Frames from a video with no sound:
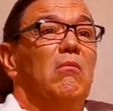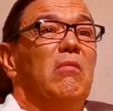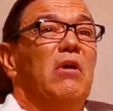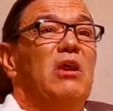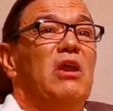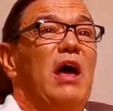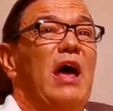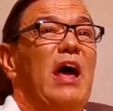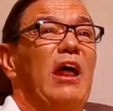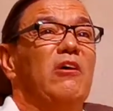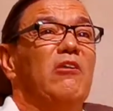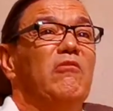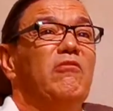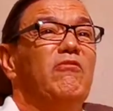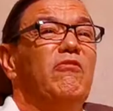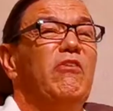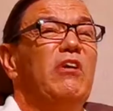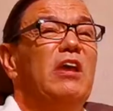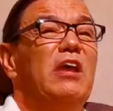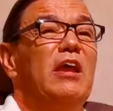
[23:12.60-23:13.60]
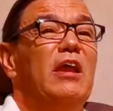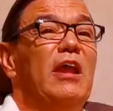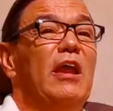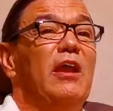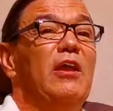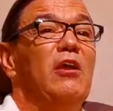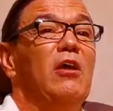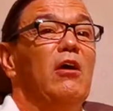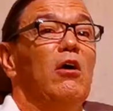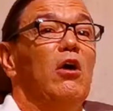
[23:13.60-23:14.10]
when I had a
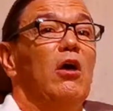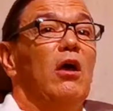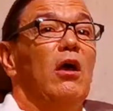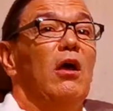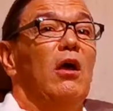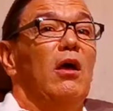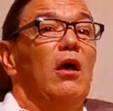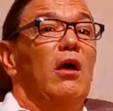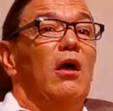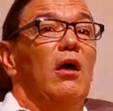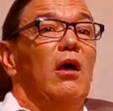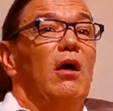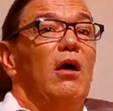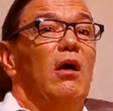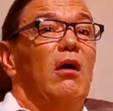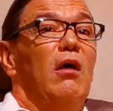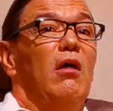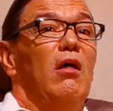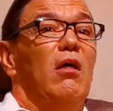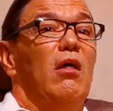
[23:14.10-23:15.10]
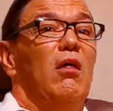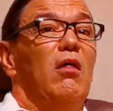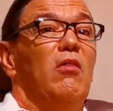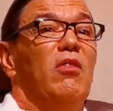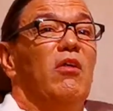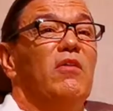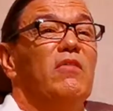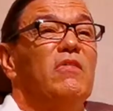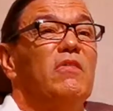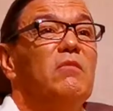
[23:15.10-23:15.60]
feeling
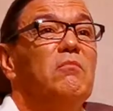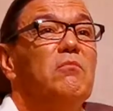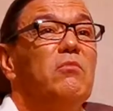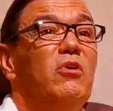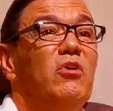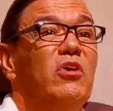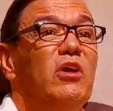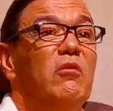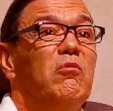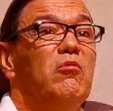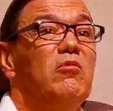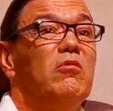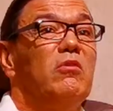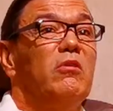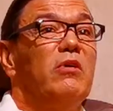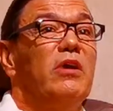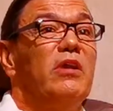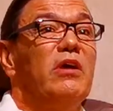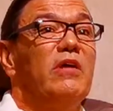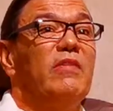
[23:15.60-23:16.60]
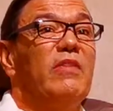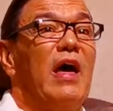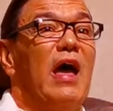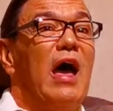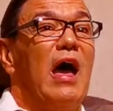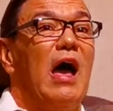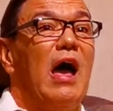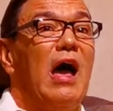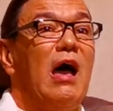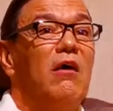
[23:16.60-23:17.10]
that somebody was looking at the
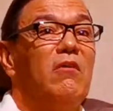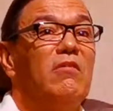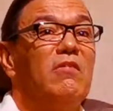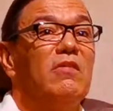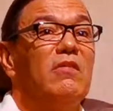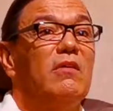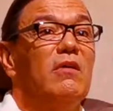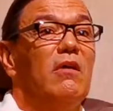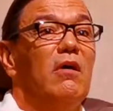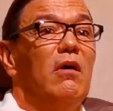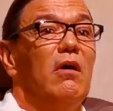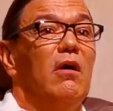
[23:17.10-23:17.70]
house.